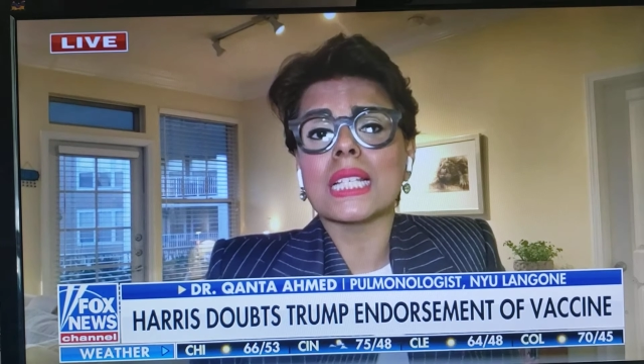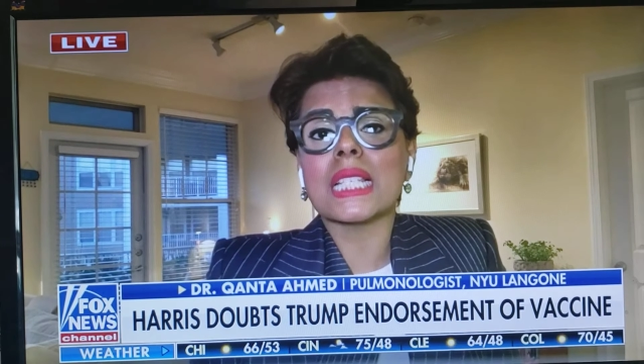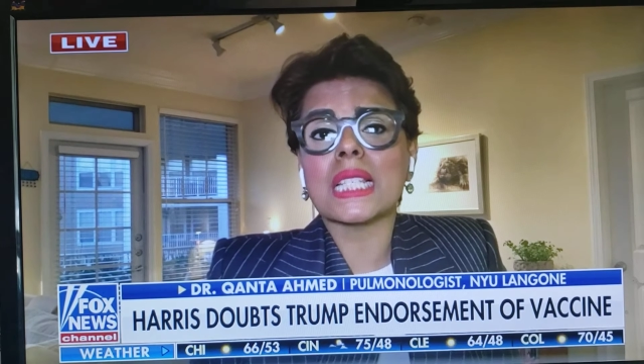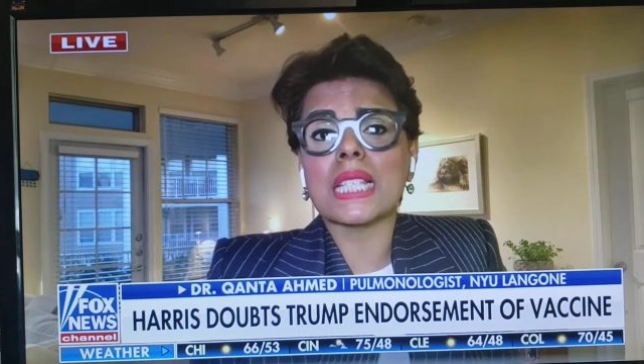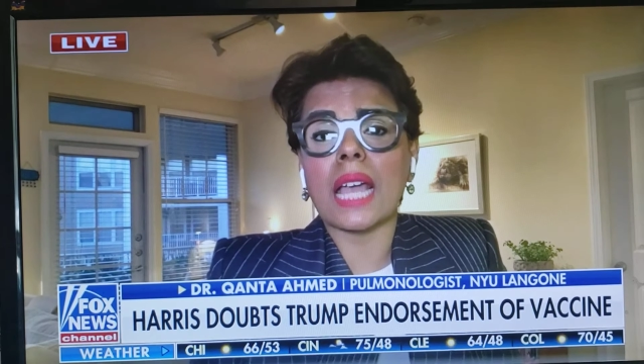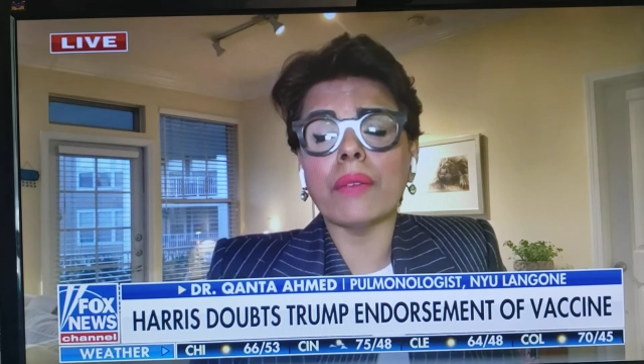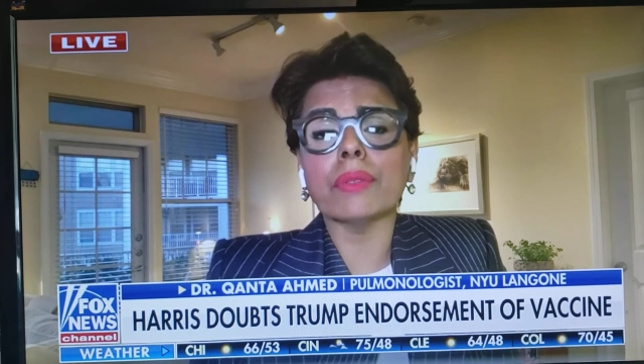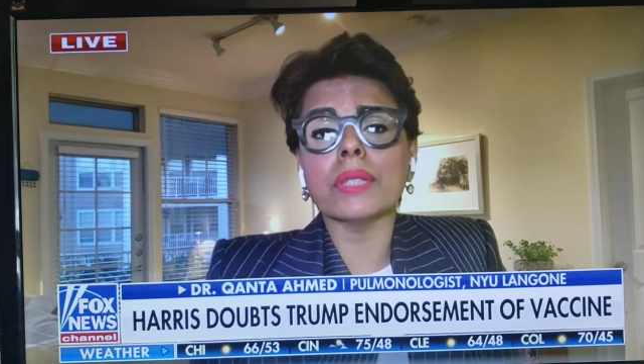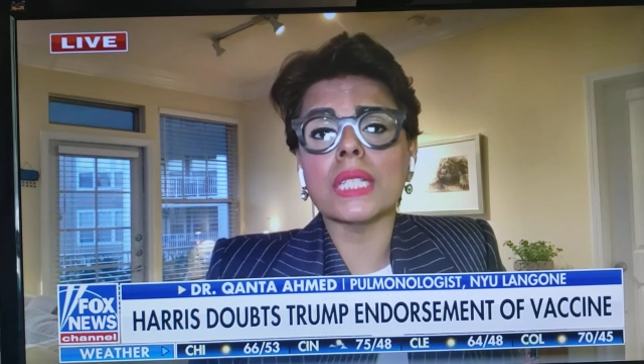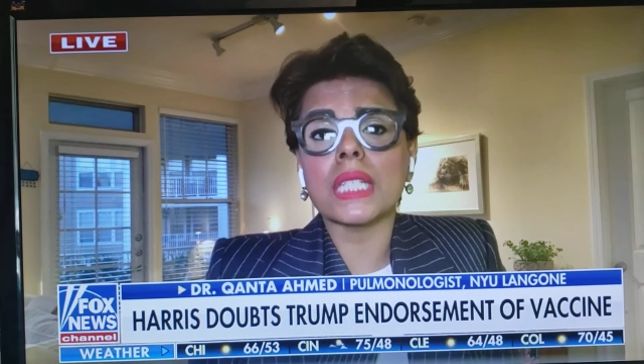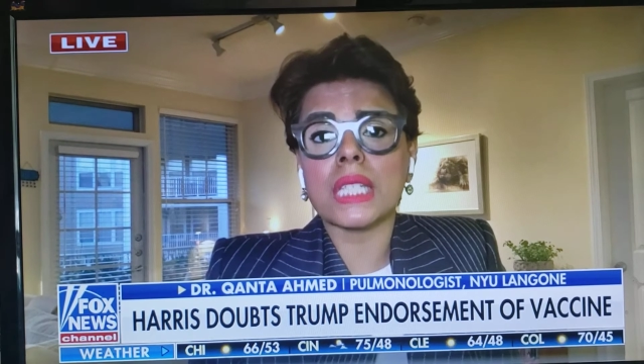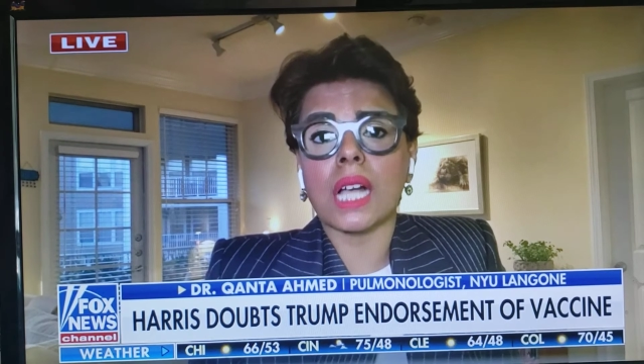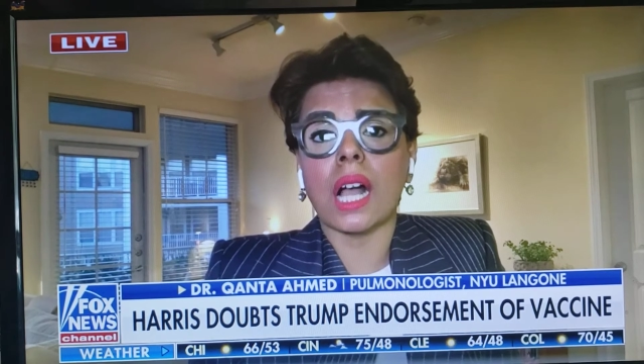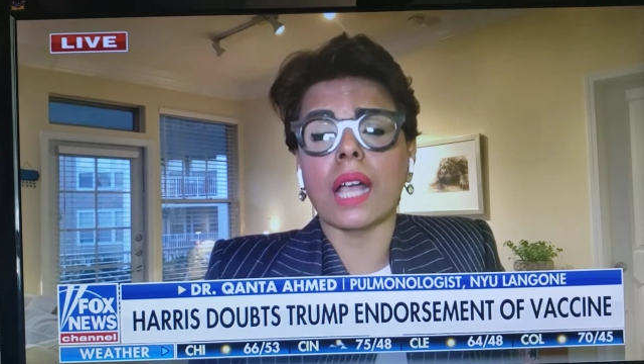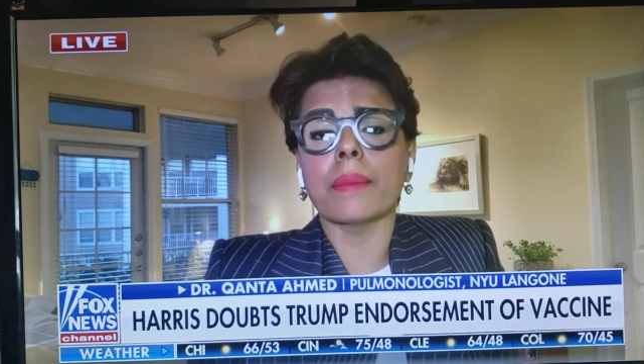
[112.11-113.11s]
7
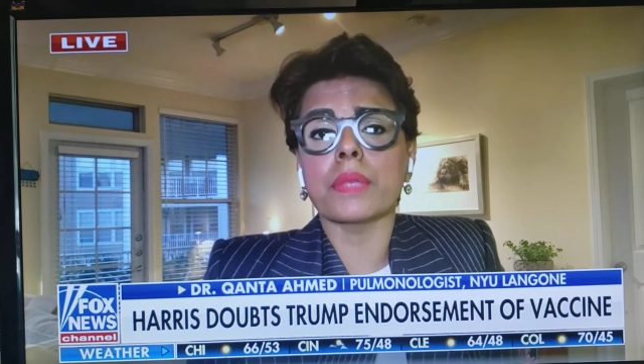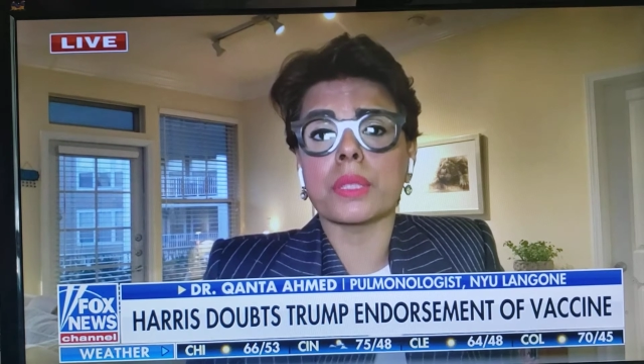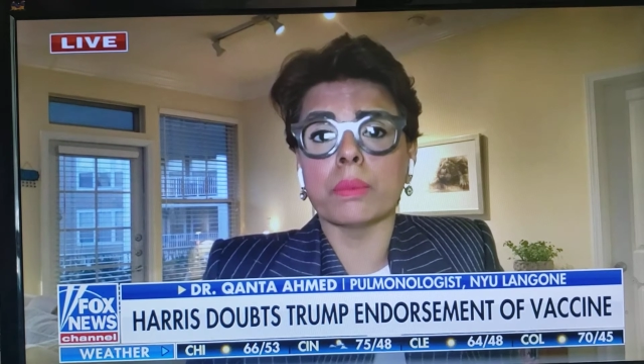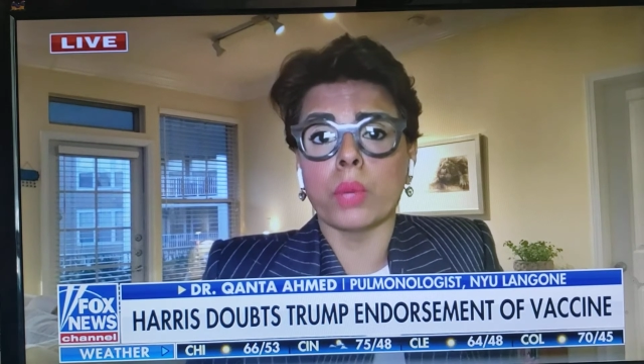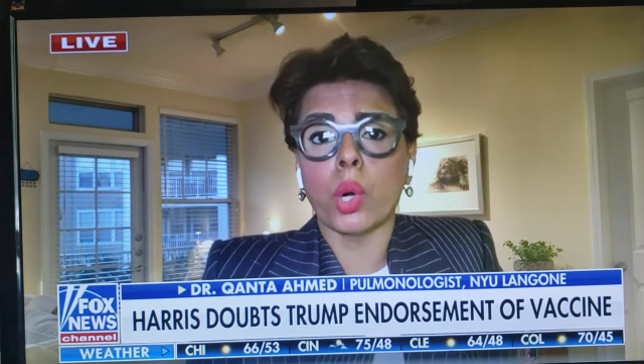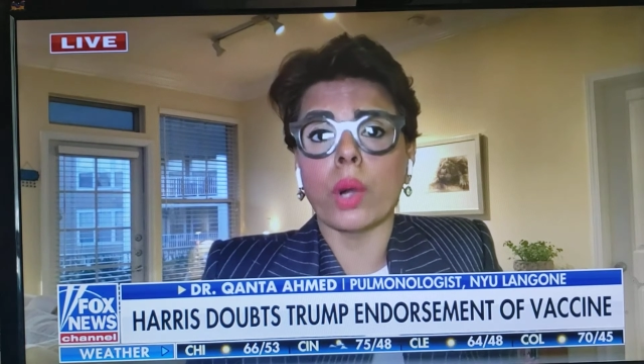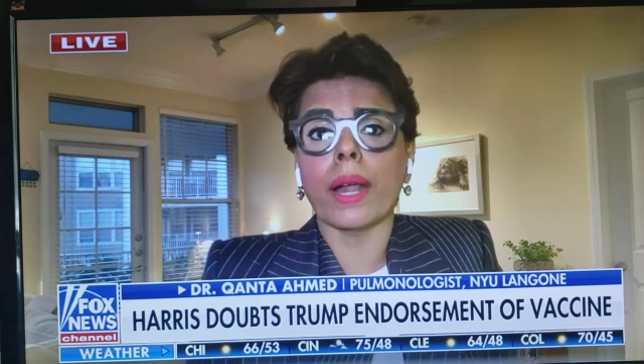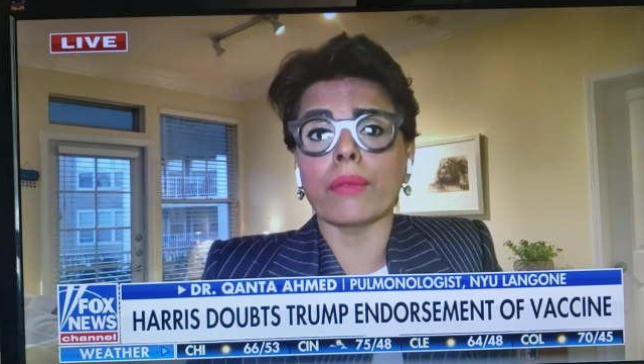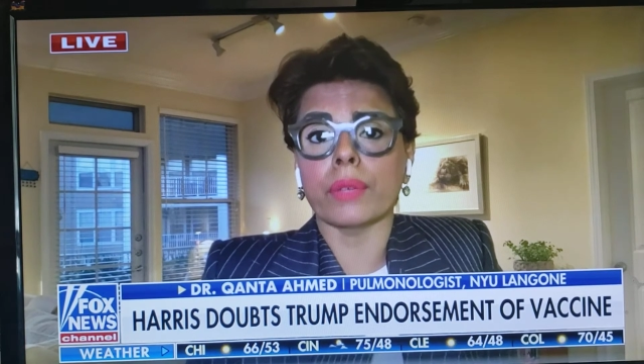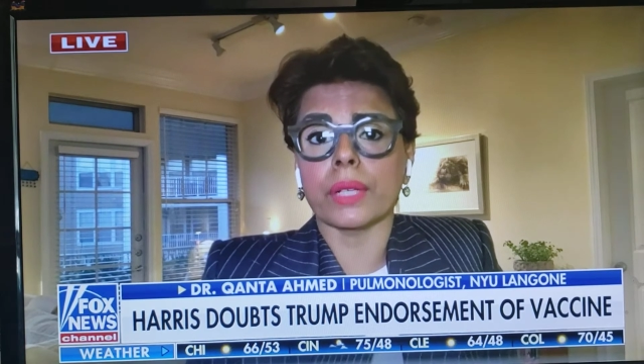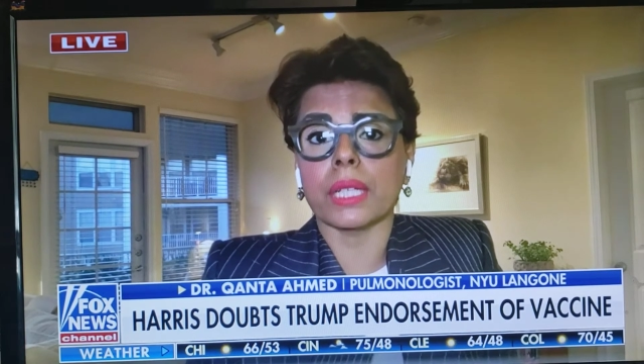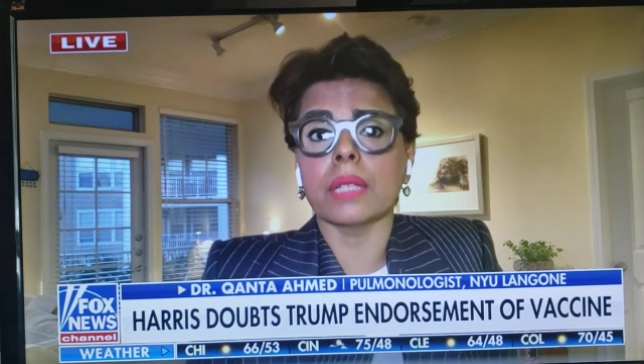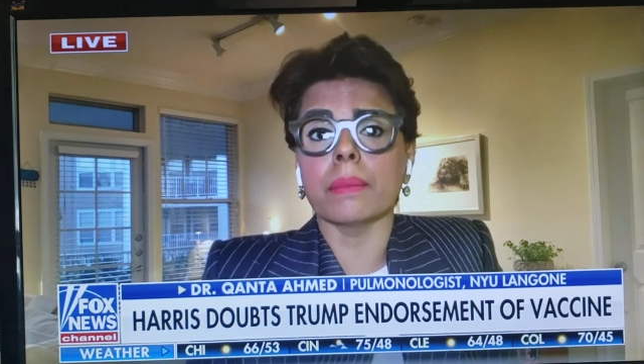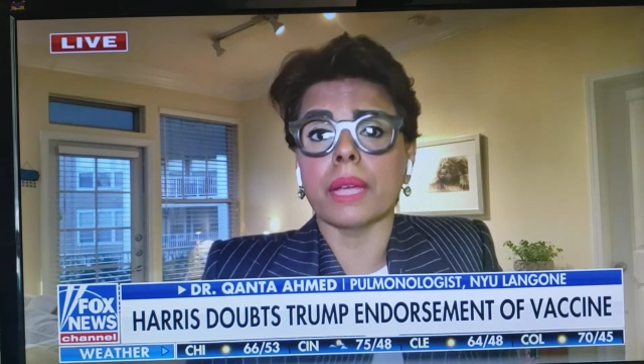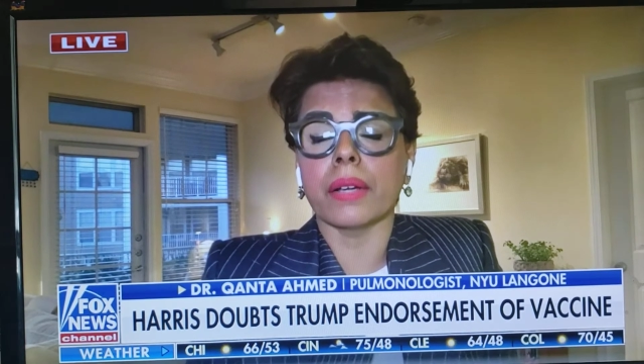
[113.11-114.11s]
times more
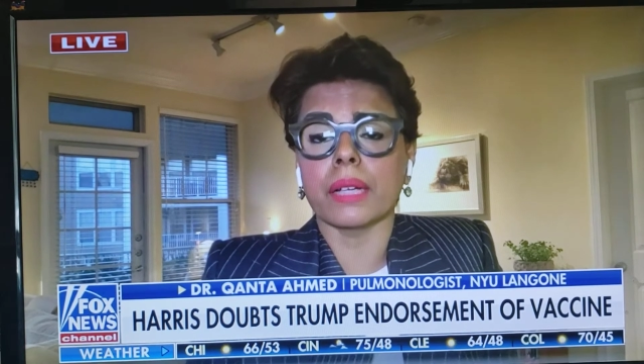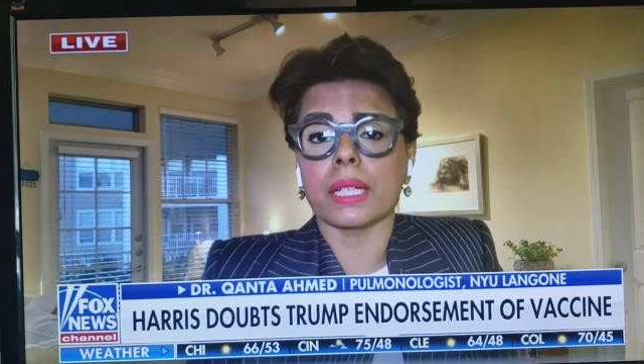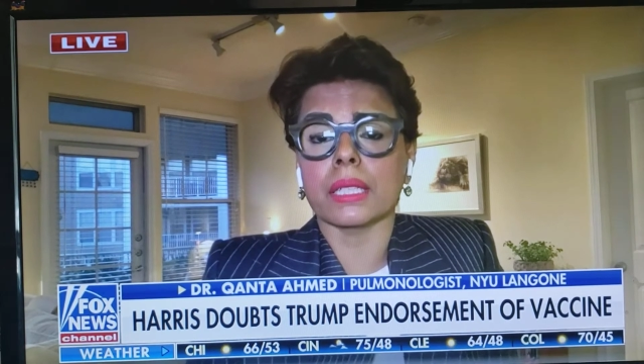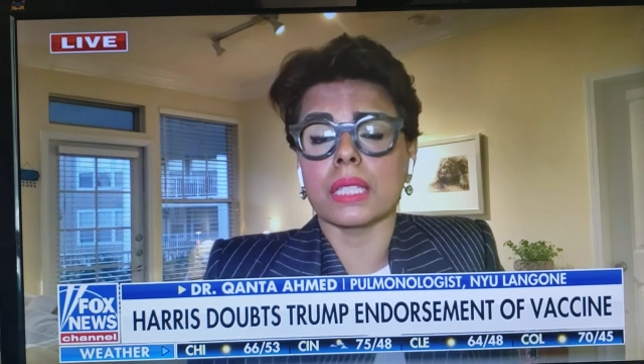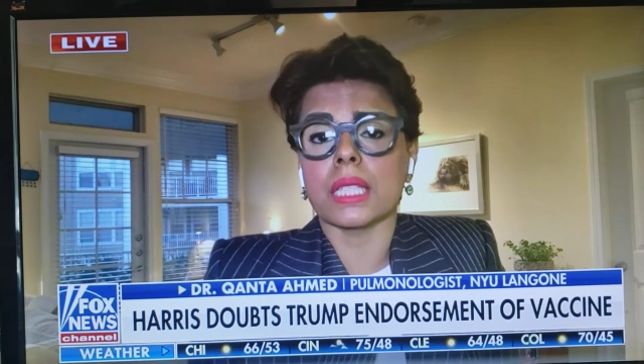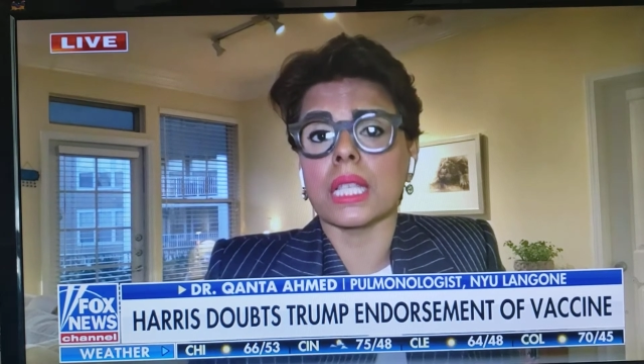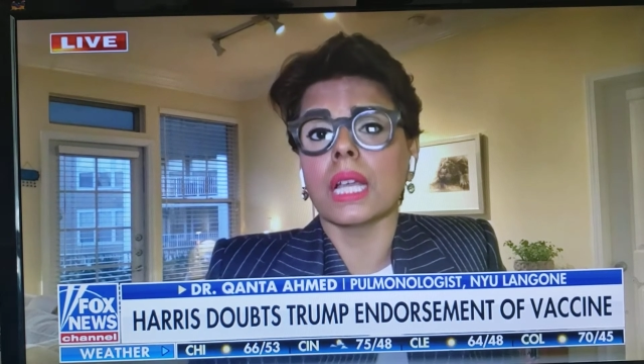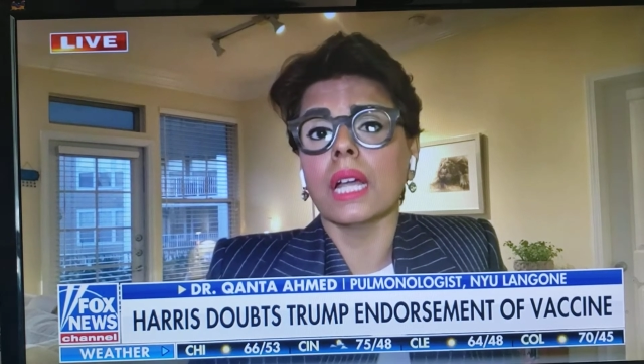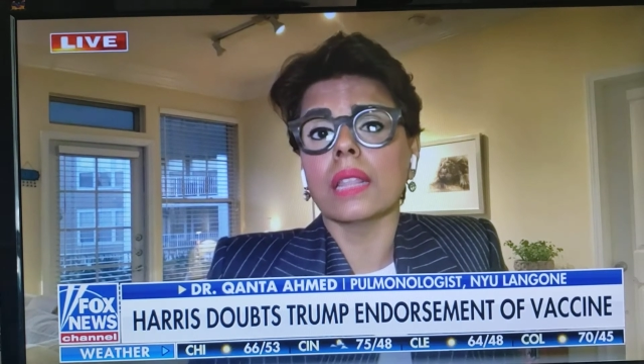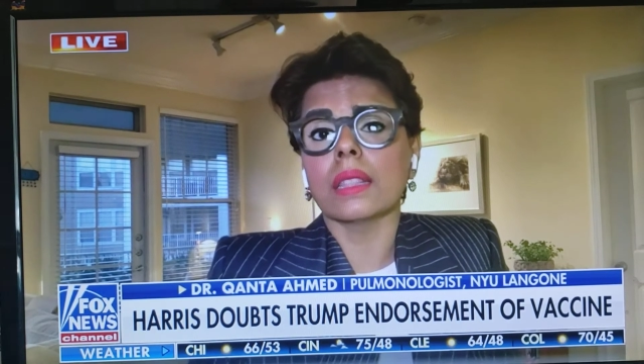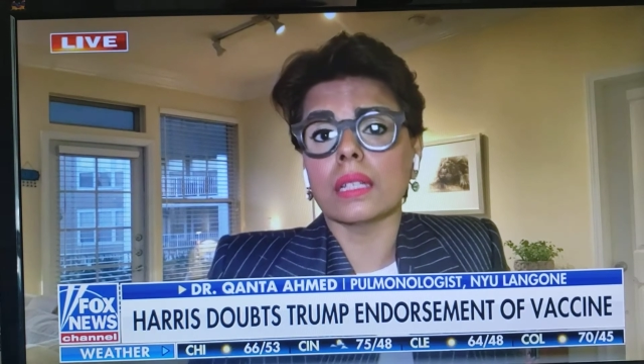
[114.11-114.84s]
African Americans